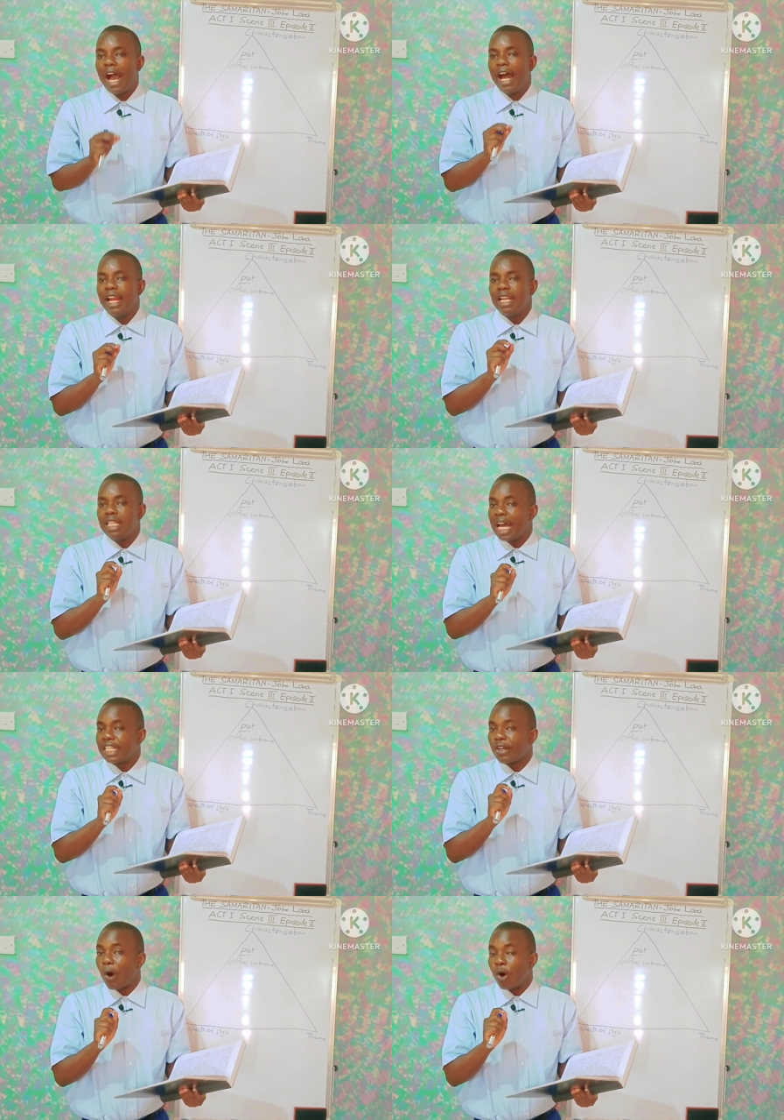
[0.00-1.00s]
and
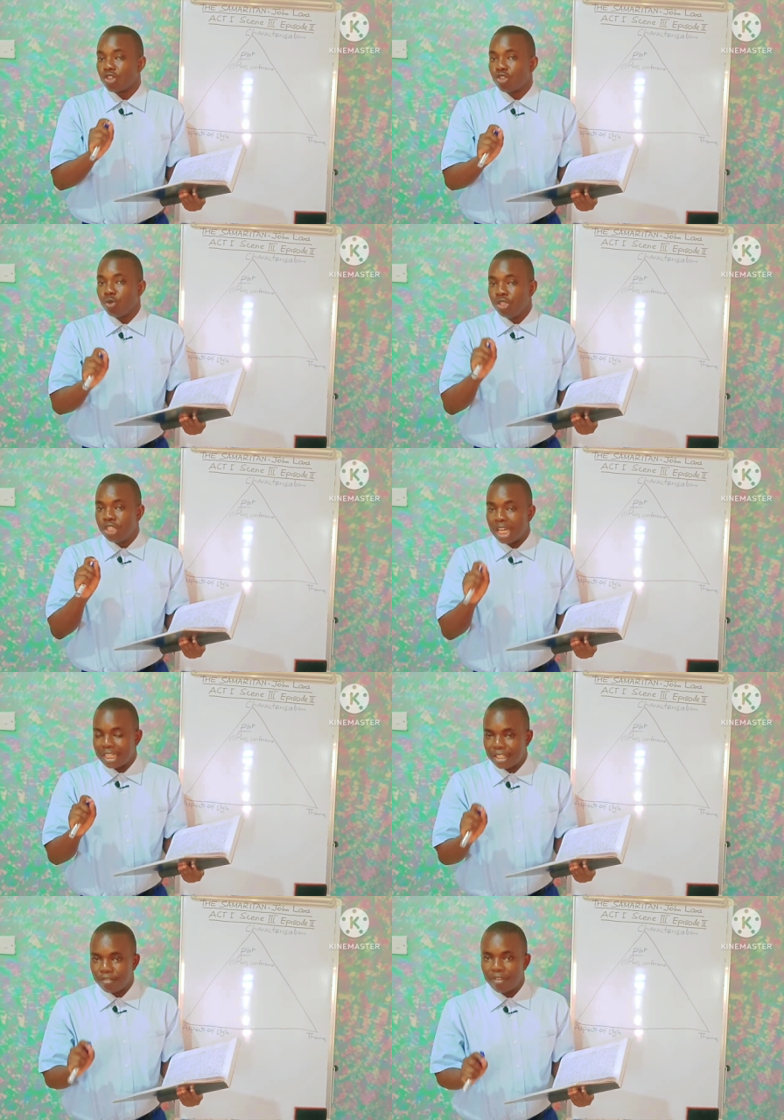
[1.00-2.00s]
that ought to
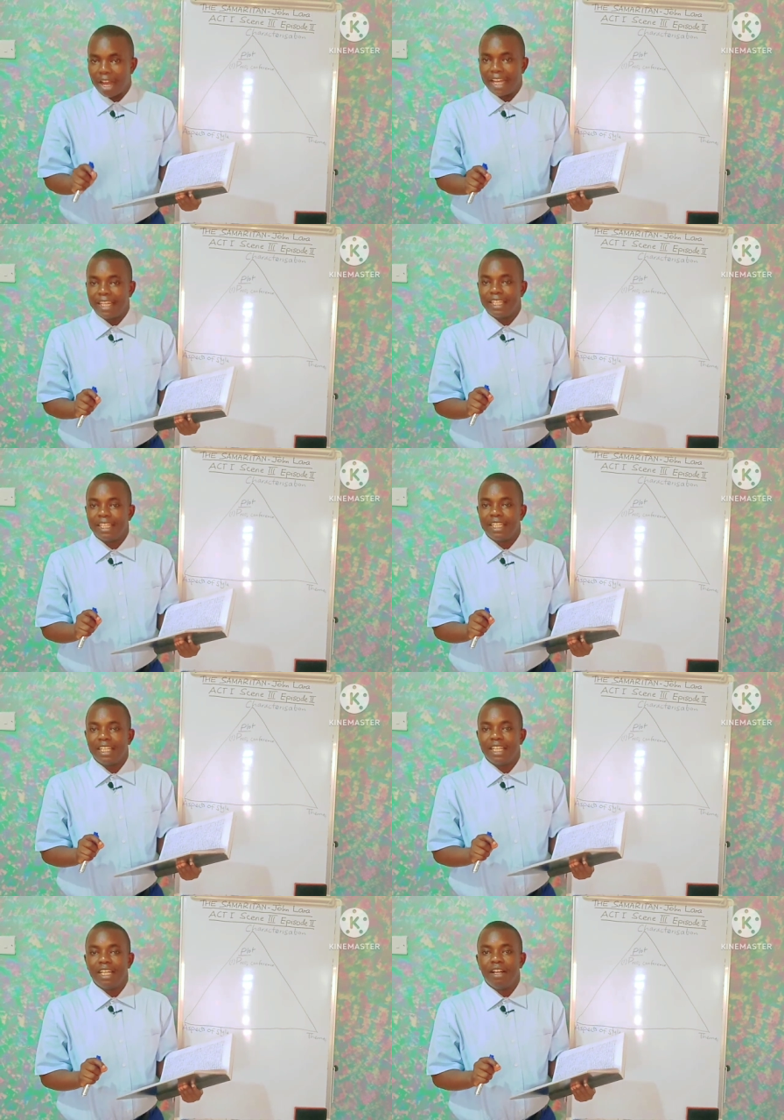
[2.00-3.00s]
justify
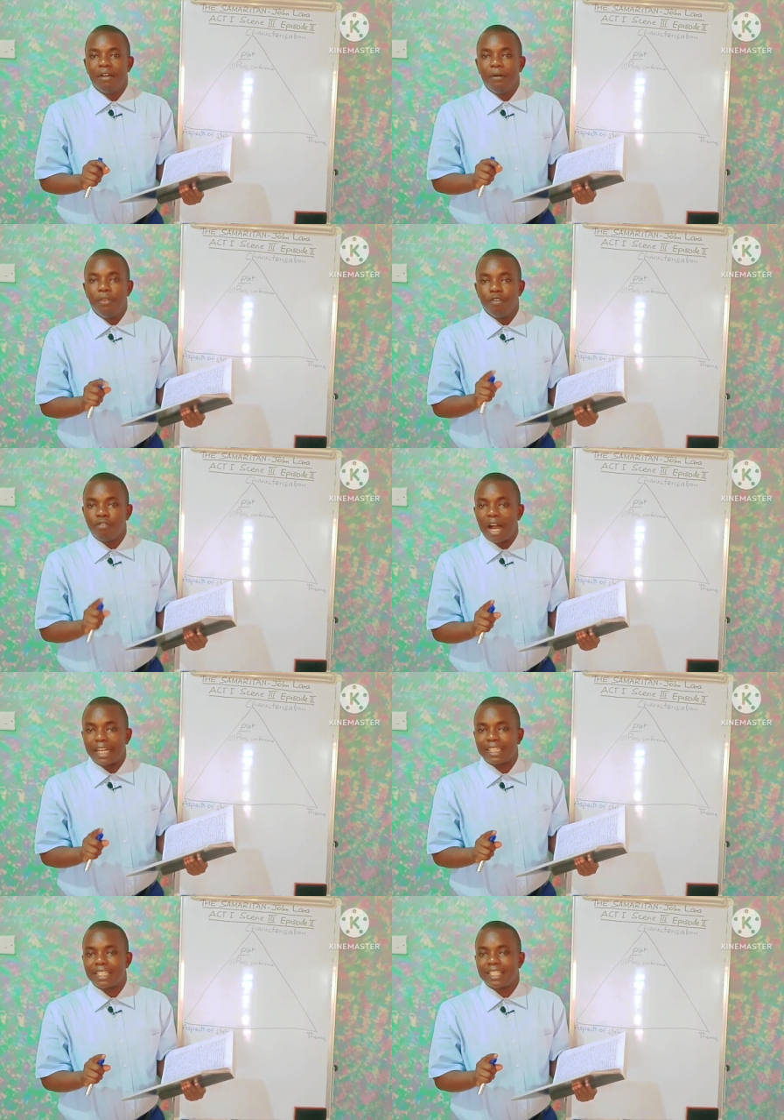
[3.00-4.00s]
the
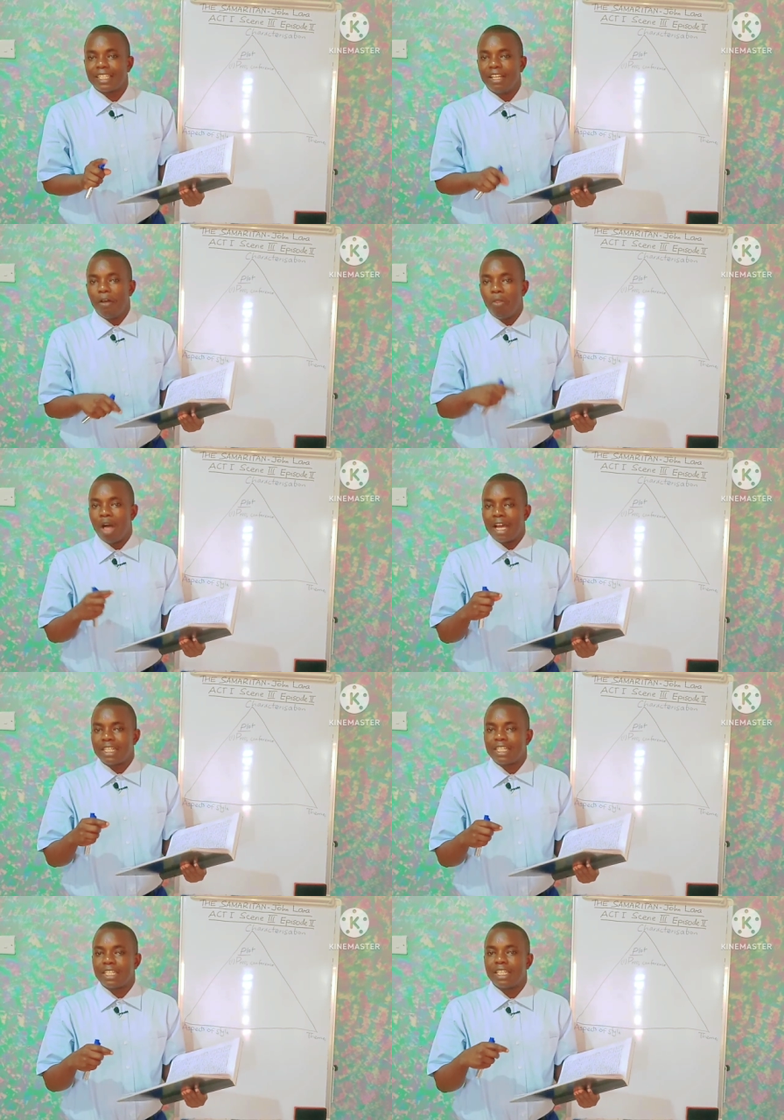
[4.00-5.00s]
fact
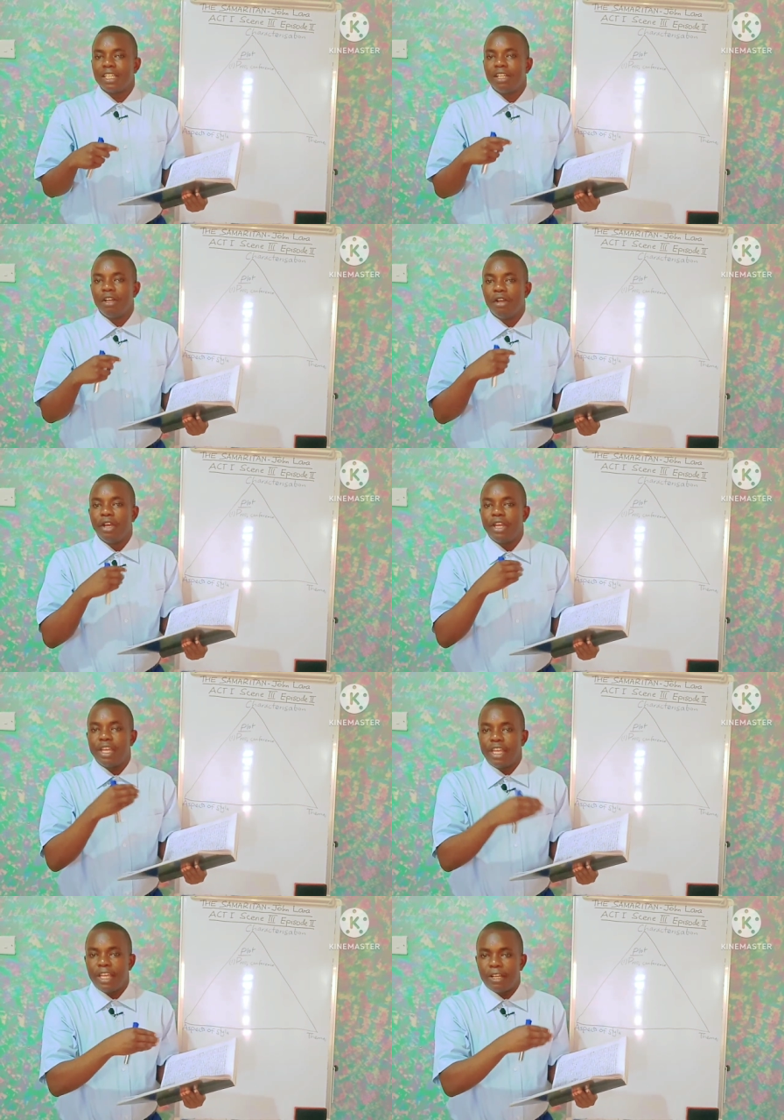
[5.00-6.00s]
that
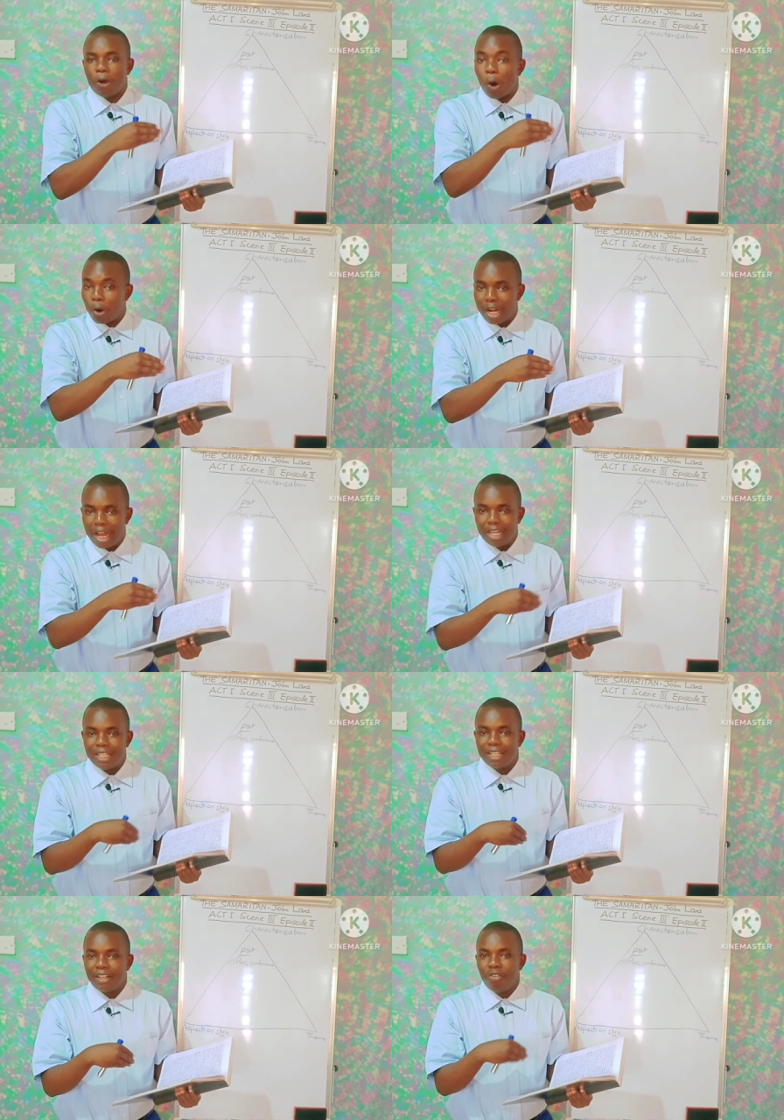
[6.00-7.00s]
he ordered
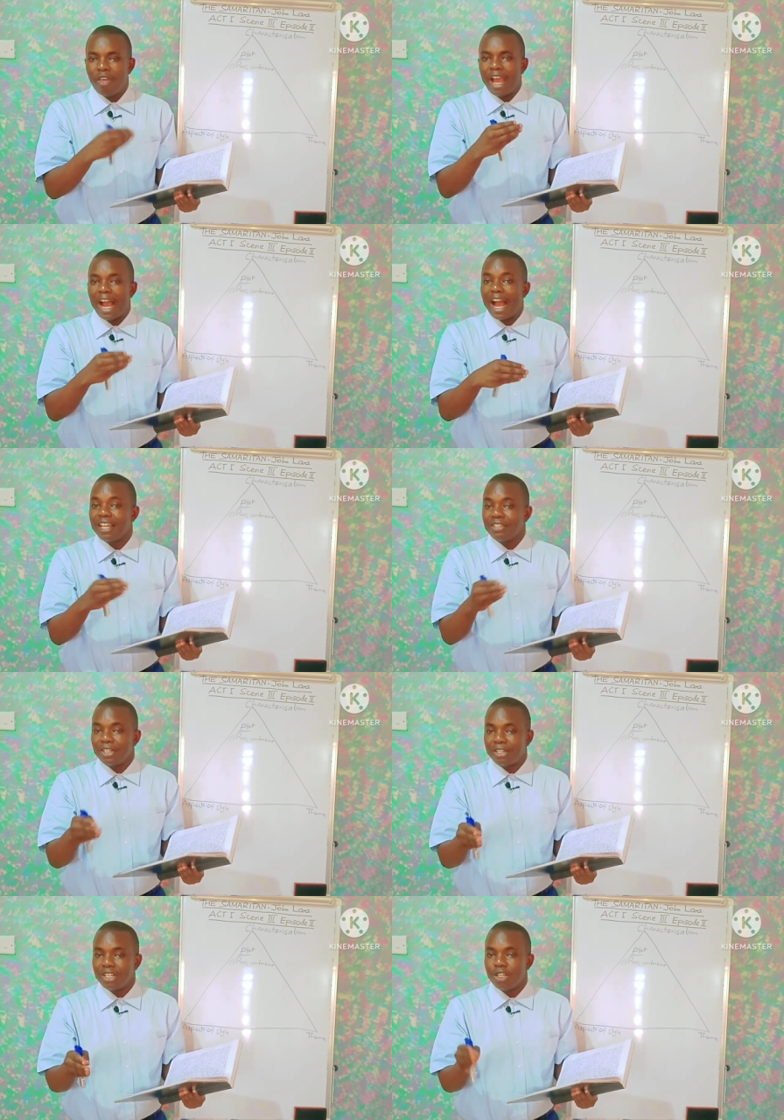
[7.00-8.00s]
their
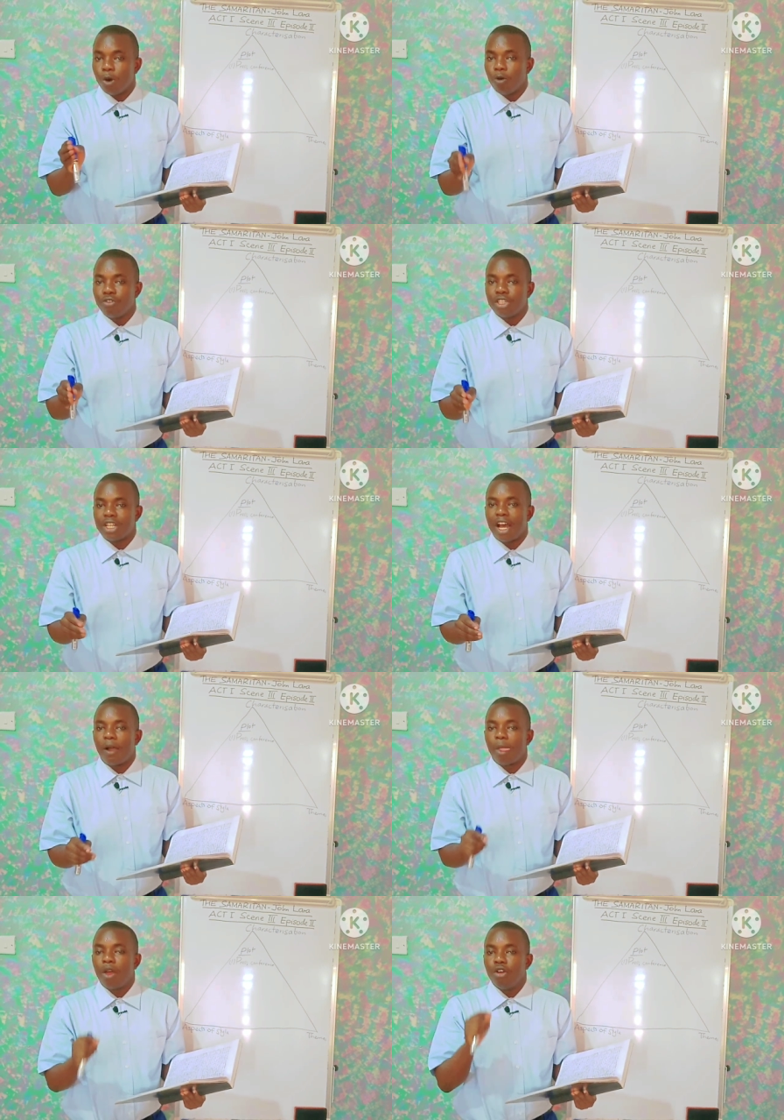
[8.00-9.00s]
ICT officer
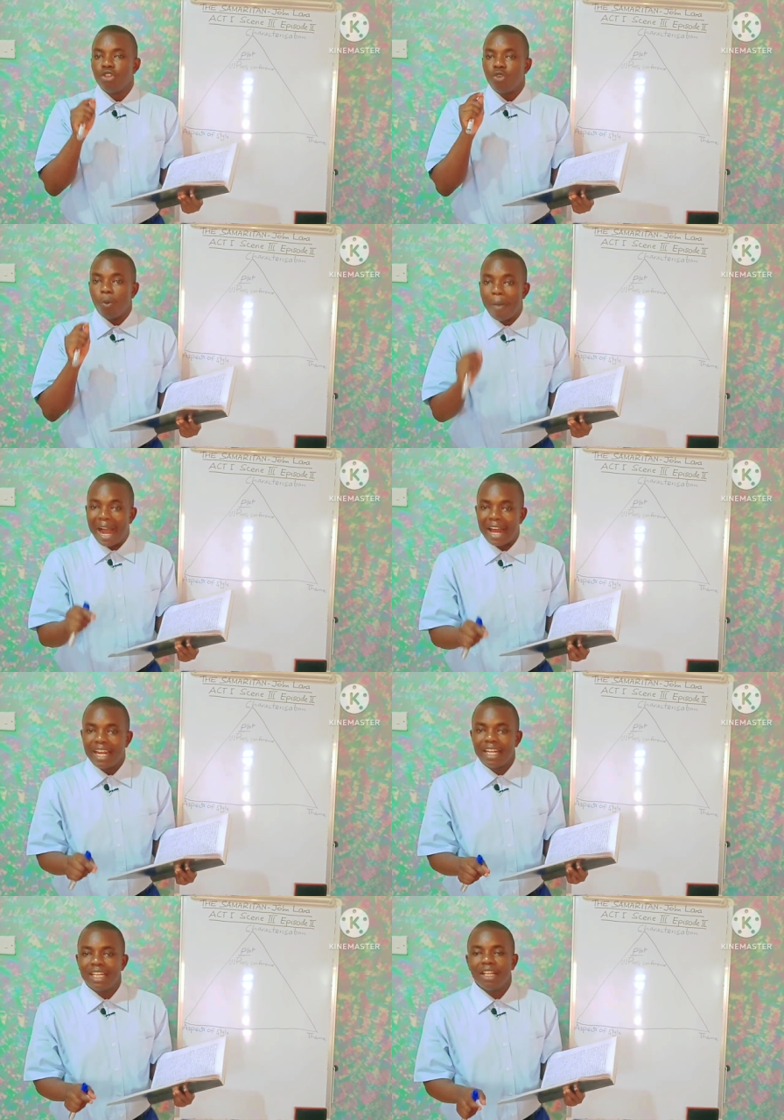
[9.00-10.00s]
to
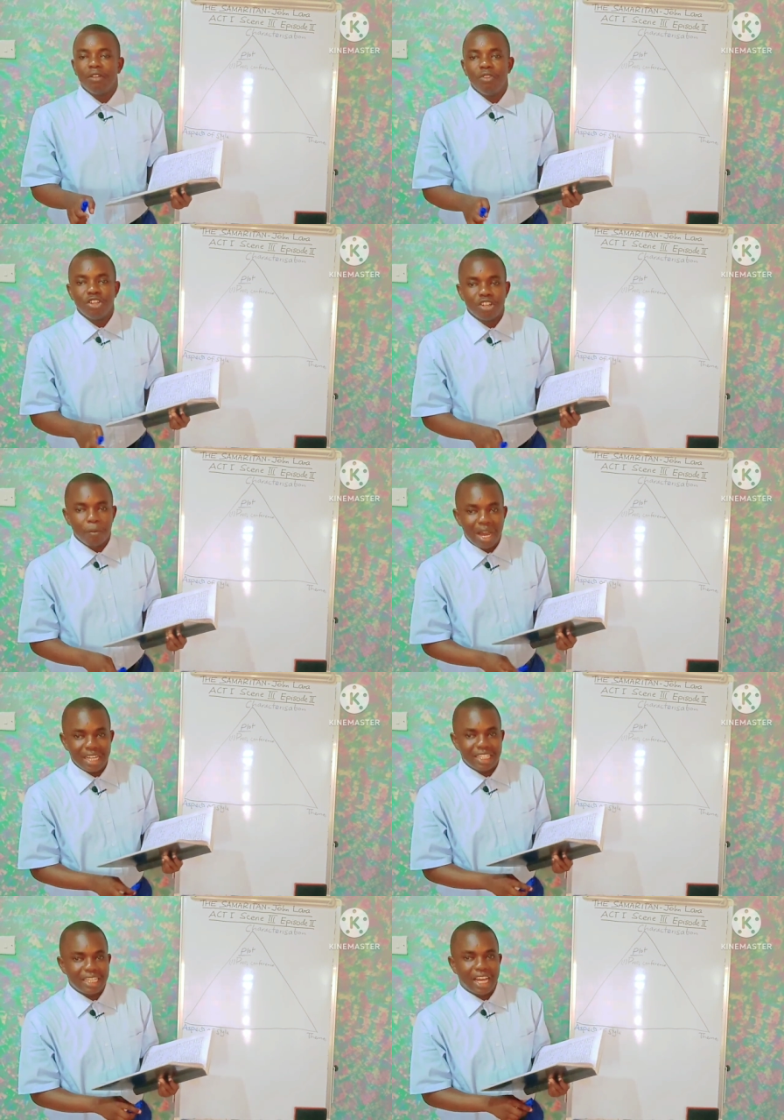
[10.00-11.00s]
burn the
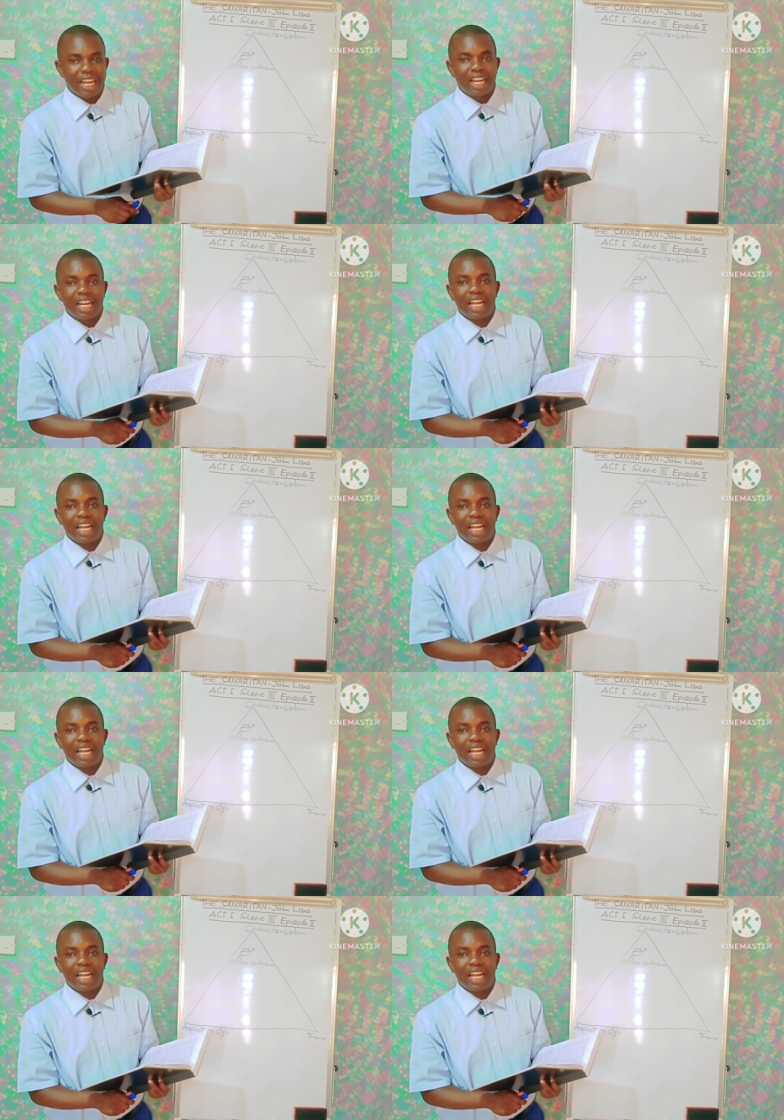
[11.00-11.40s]
Samaritan